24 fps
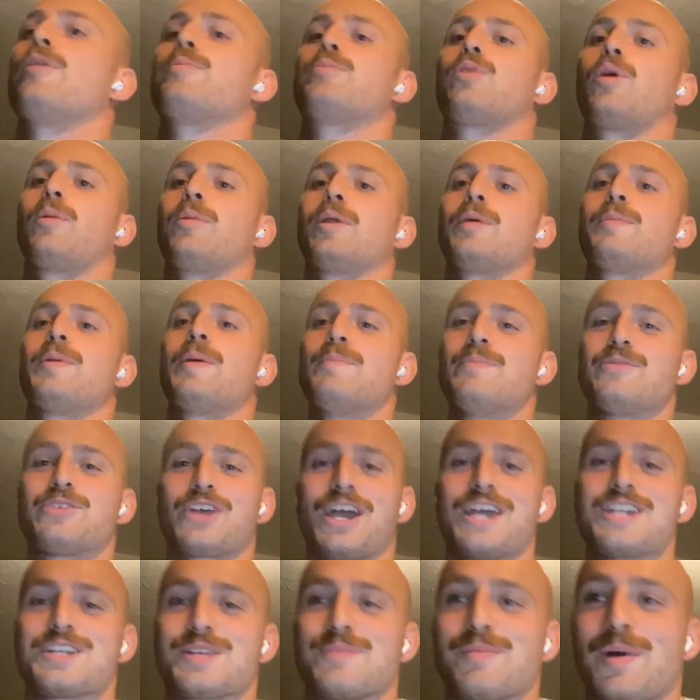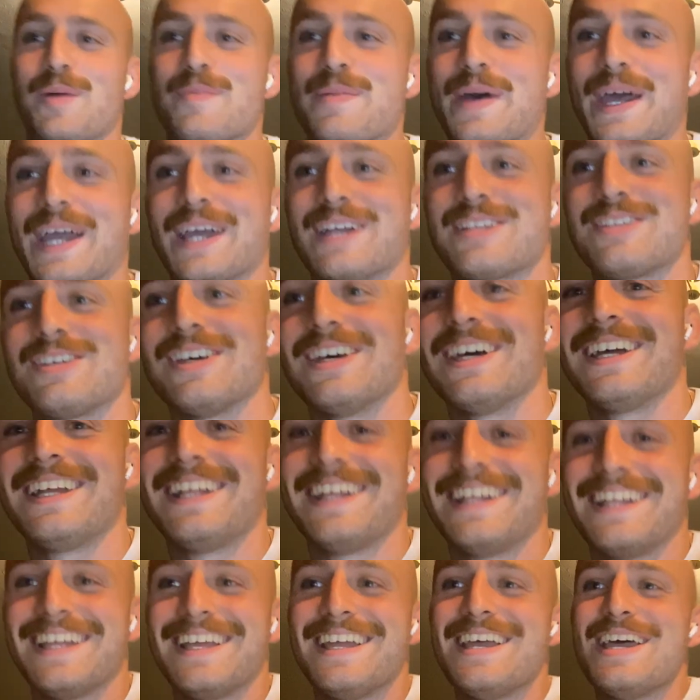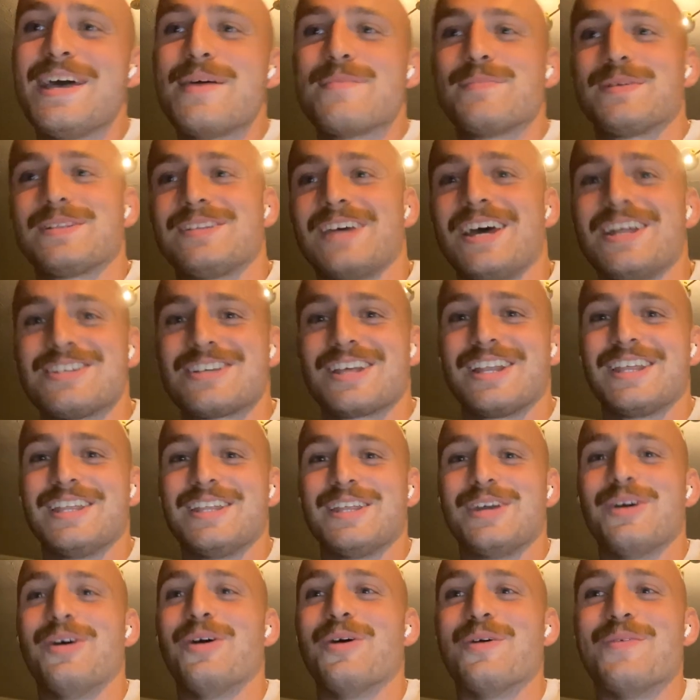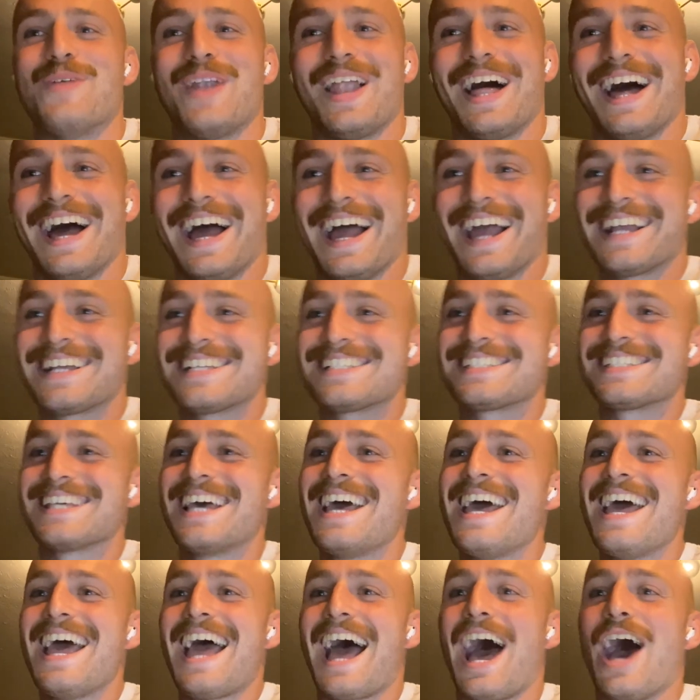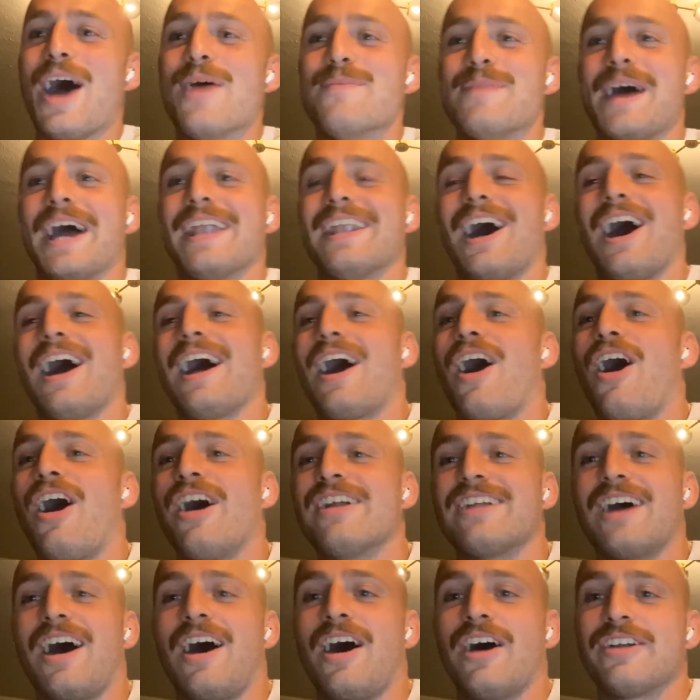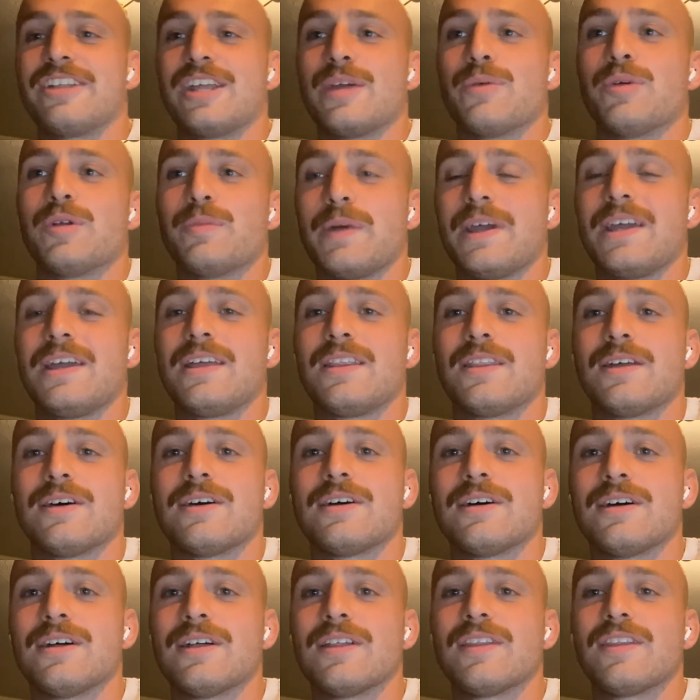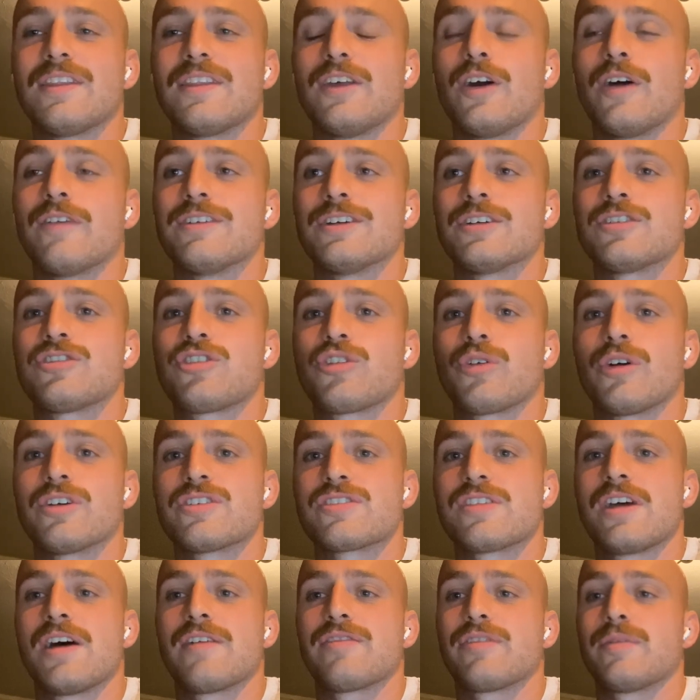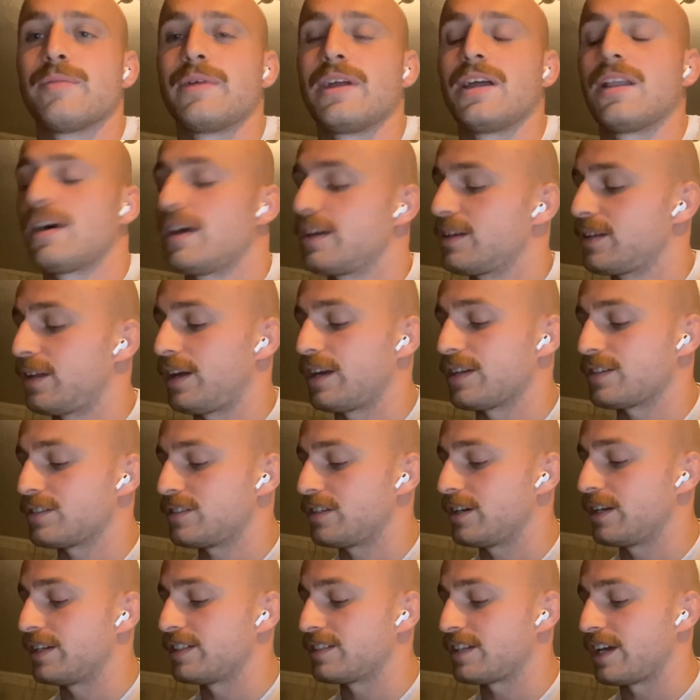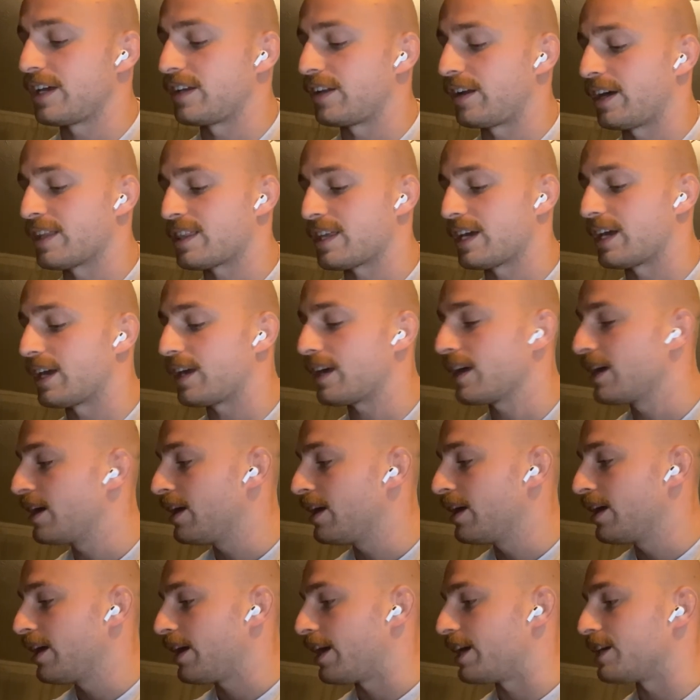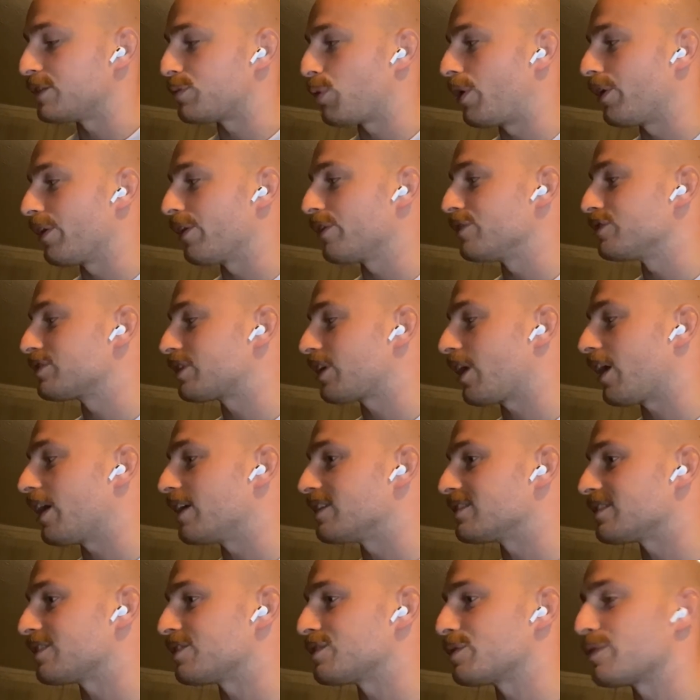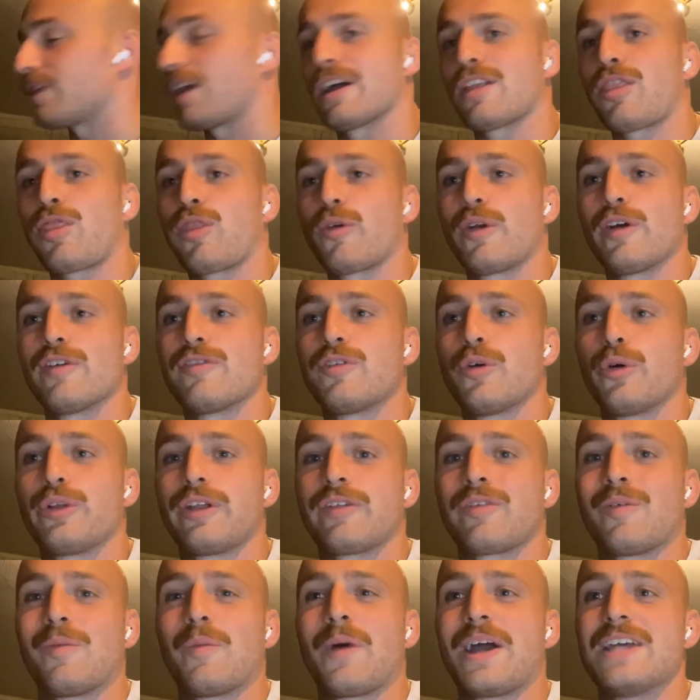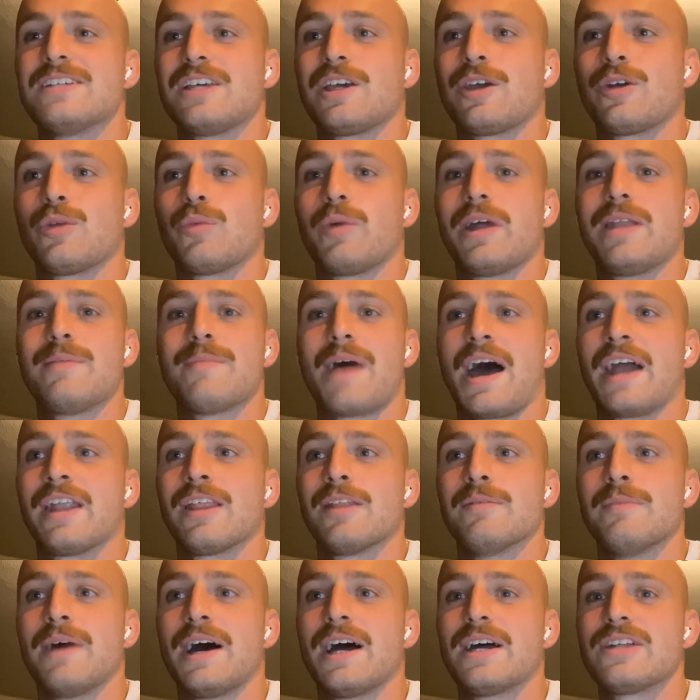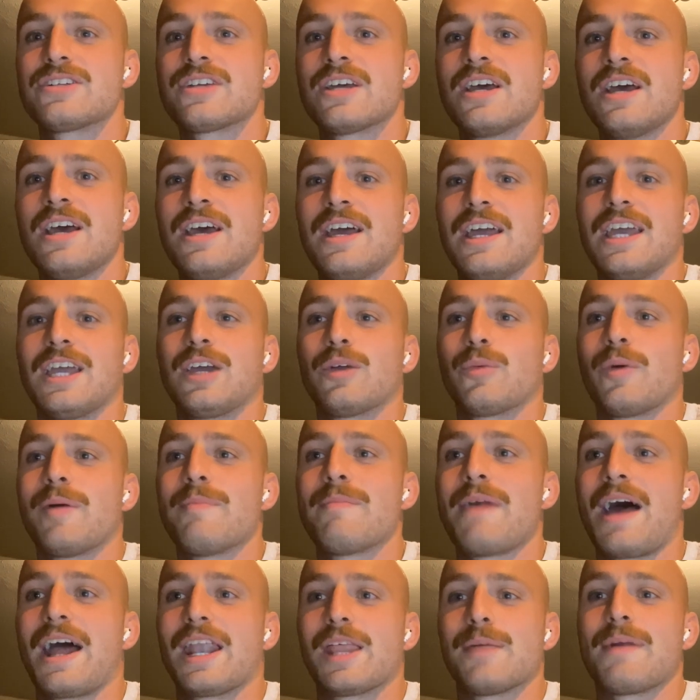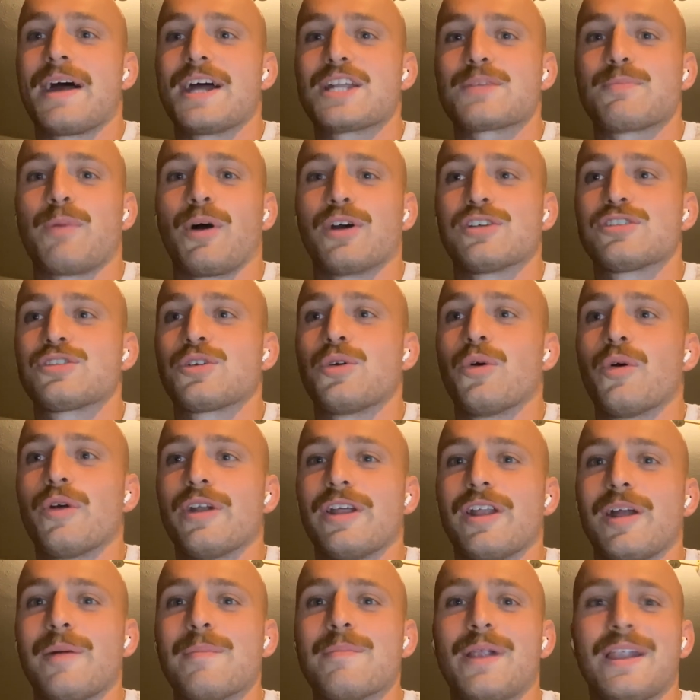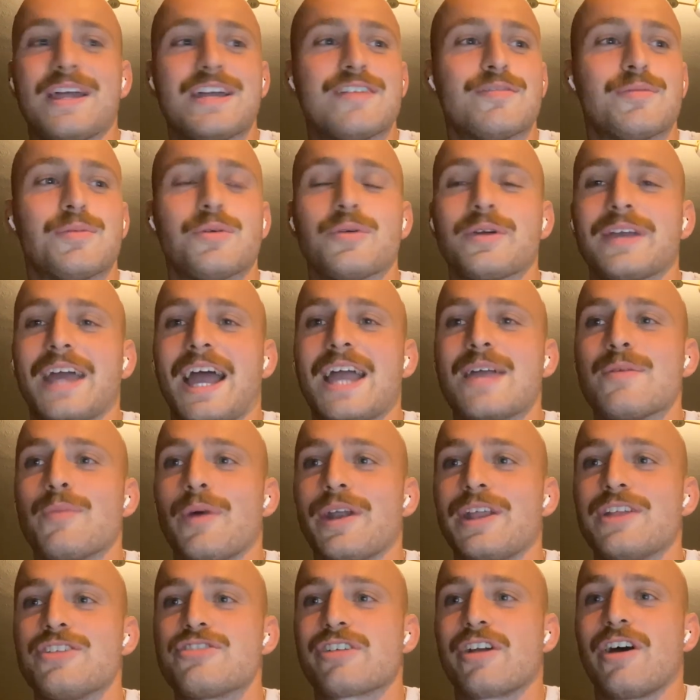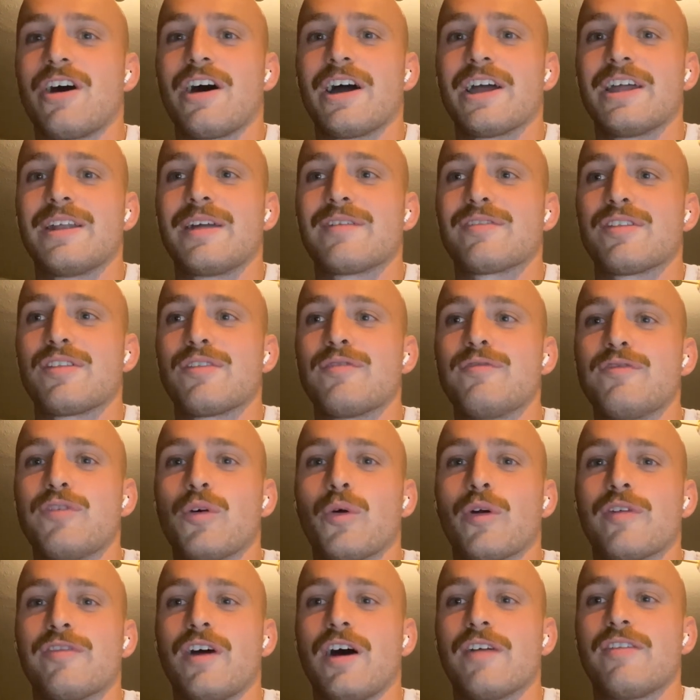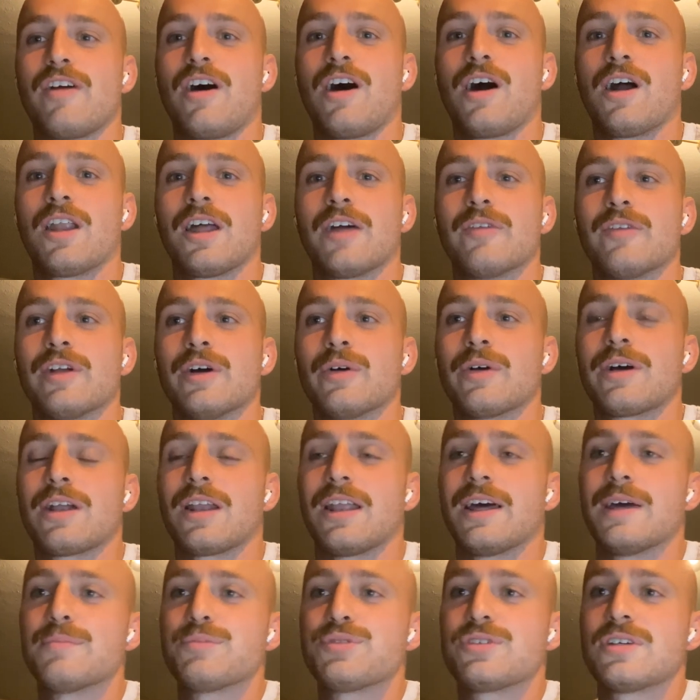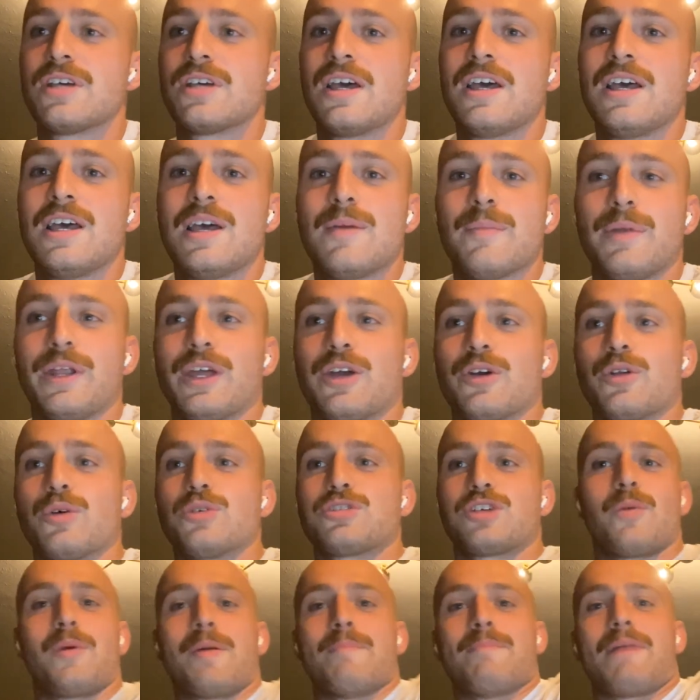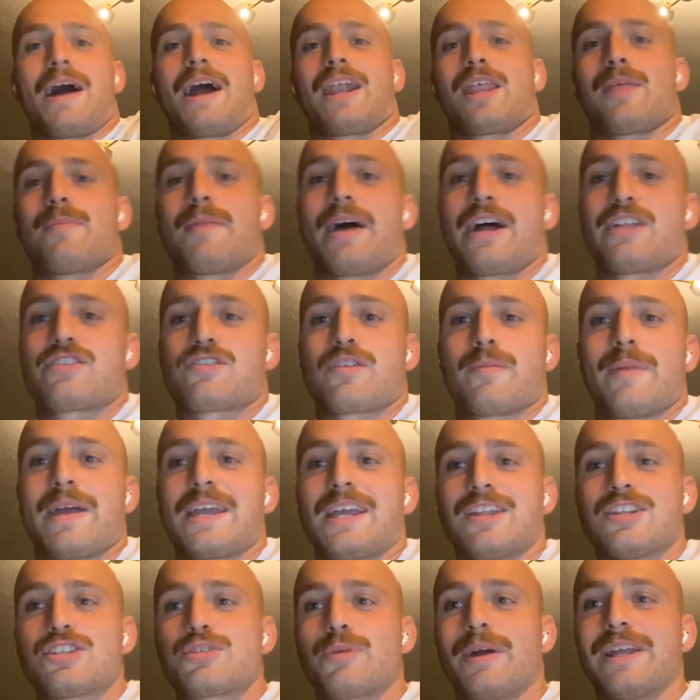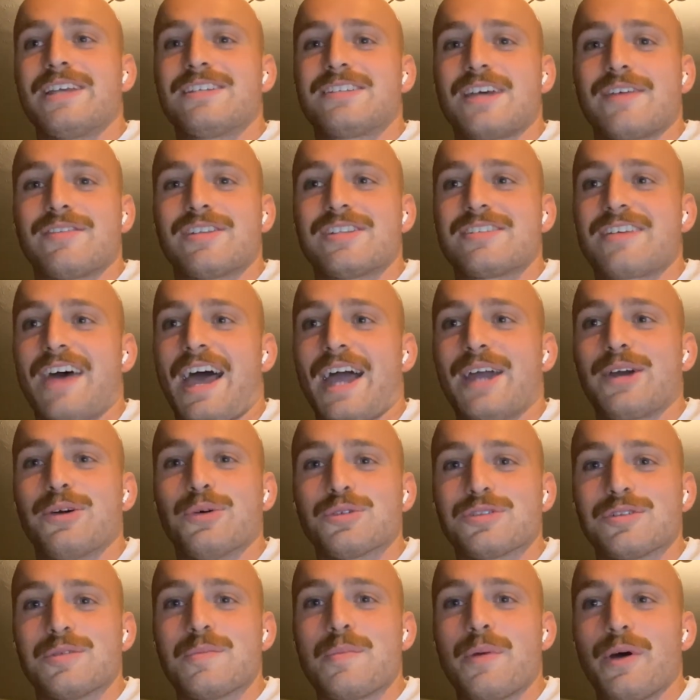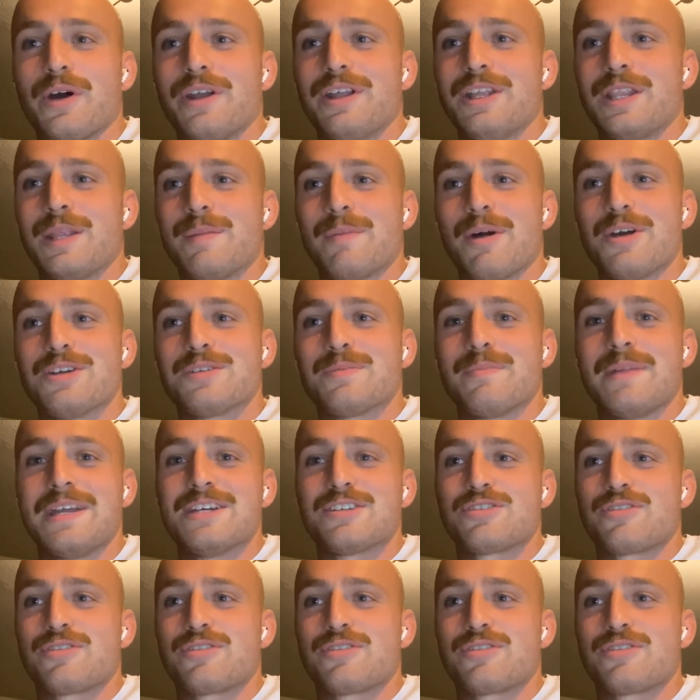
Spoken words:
probably be changing my pick to potentially the All Blacks. And Ardy would be the obvious choice there for me, like Searley said, and I think he's one of those guys, there's like 3 or 4 different ways he could win man of the match. He could win man of the match by scoring an unbelievable game-winning try and having 4 or 5 highlight reel clips. But he could also win man of the match for making 27 tackles and putting in the most meters